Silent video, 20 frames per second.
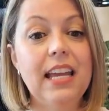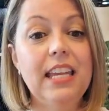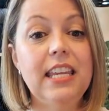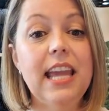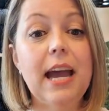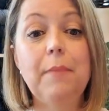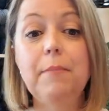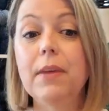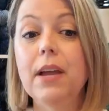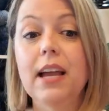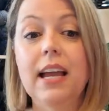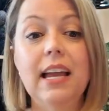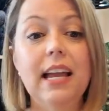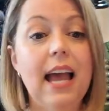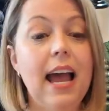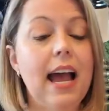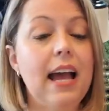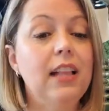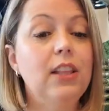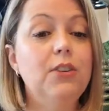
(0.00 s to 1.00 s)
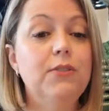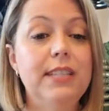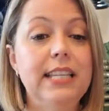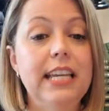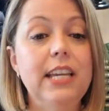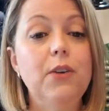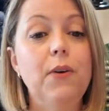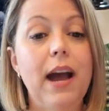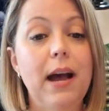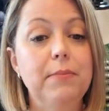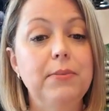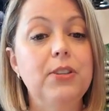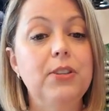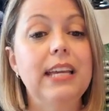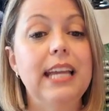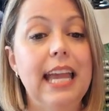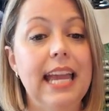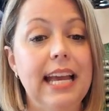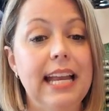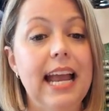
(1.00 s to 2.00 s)
yep, Lucy, you
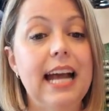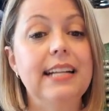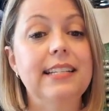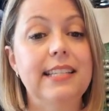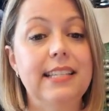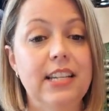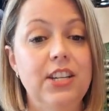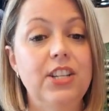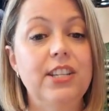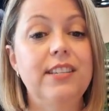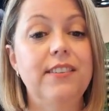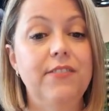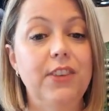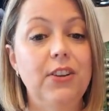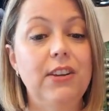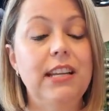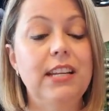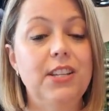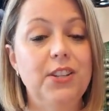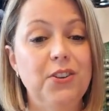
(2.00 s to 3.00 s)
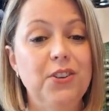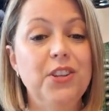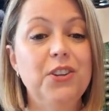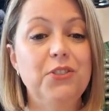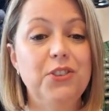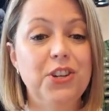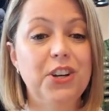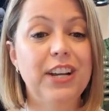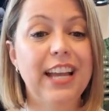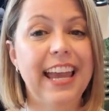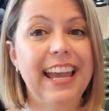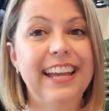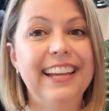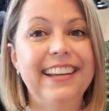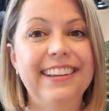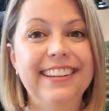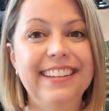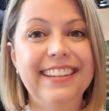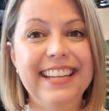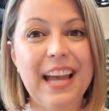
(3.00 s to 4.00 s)
absolutely can add stitches if you need to. You sure
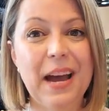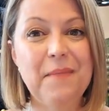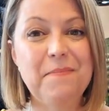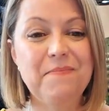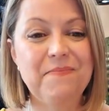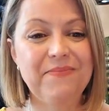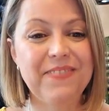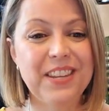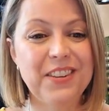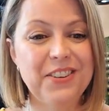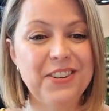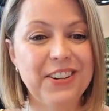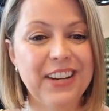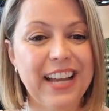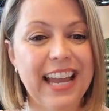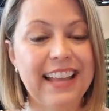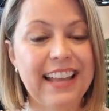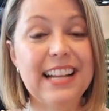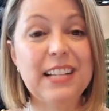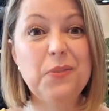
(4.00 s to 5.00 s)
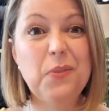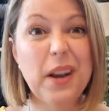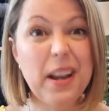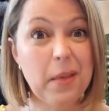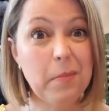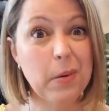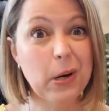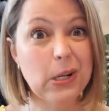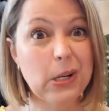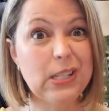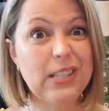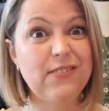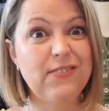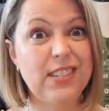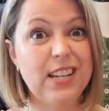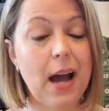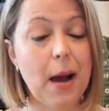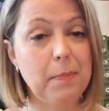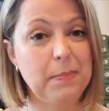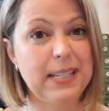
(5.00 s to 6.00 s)
can. Yep, you sure can. That's one of the perks of
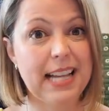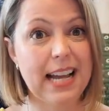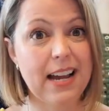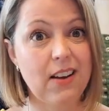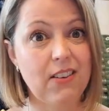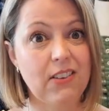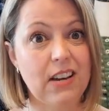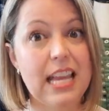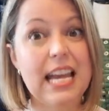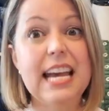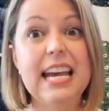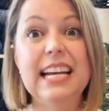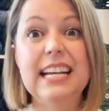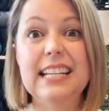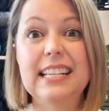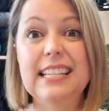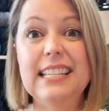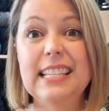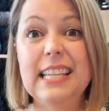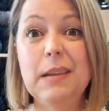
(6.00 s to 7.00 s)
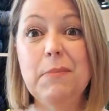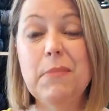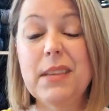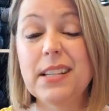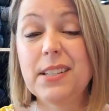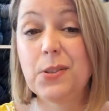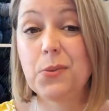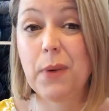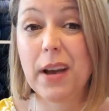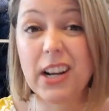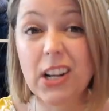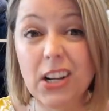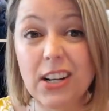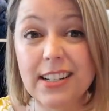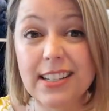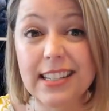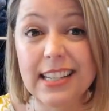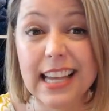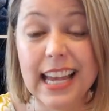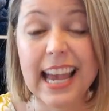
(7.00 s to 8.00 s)
top-down seamless
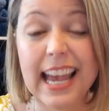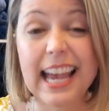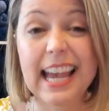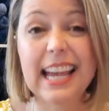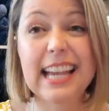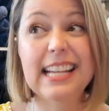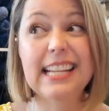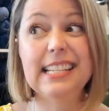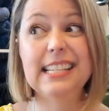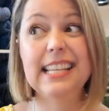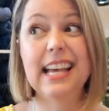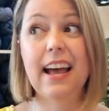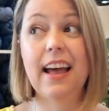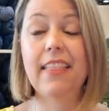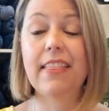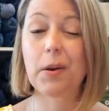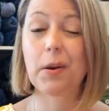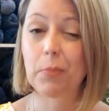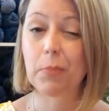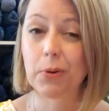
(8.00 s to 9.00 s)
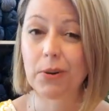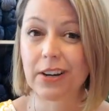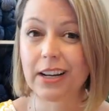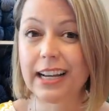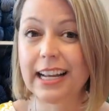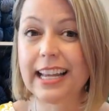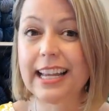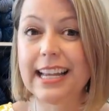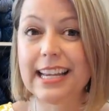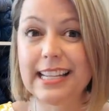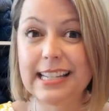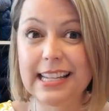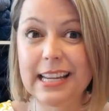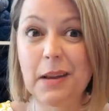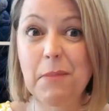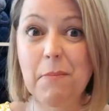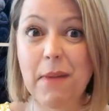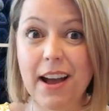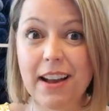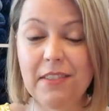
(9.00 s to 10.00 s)
sweaters, is that they're pretty easy
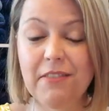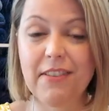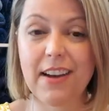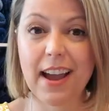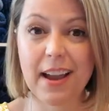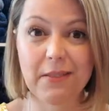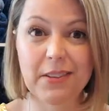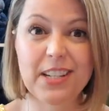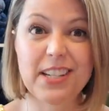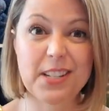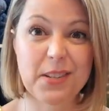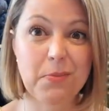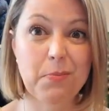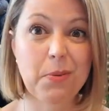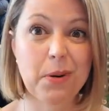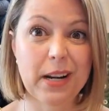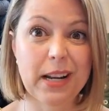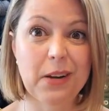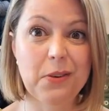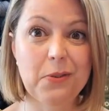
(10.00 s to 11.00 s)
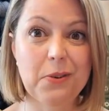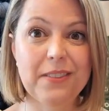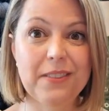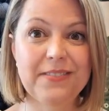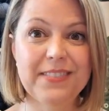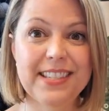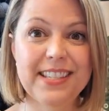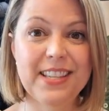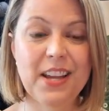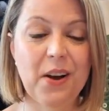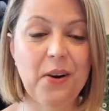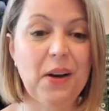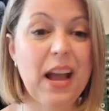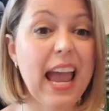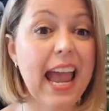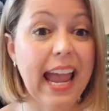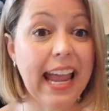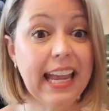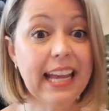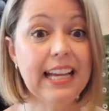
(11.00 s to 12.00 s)
to modify, which is pretty cool. So,
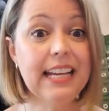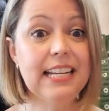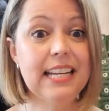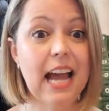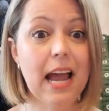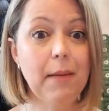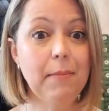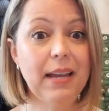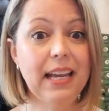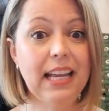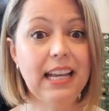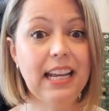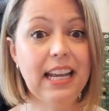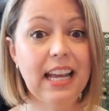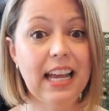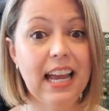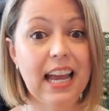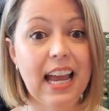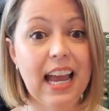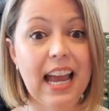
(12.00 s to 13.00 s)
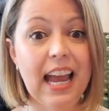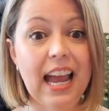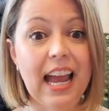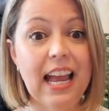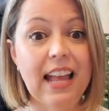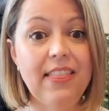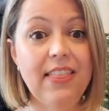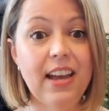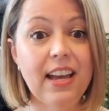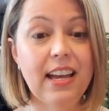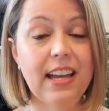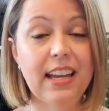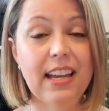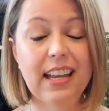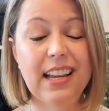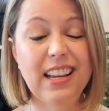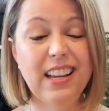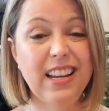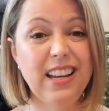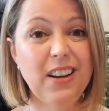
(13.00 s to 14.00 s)
and I mean,
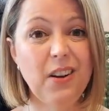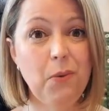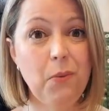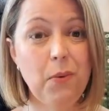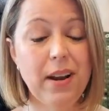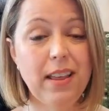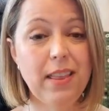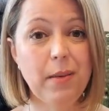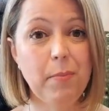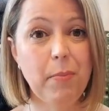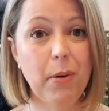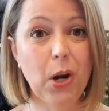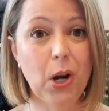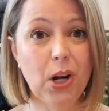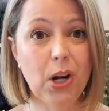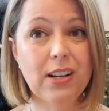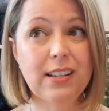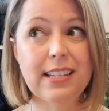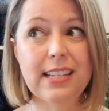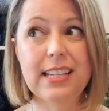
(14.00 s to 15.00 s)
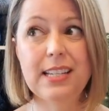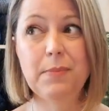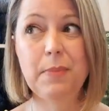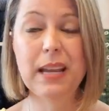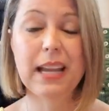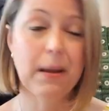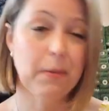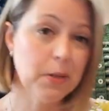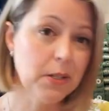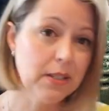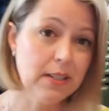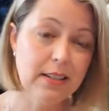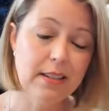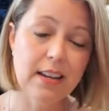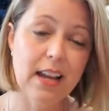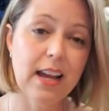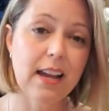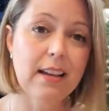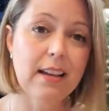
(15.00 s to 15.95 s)
one of the perks is being able to,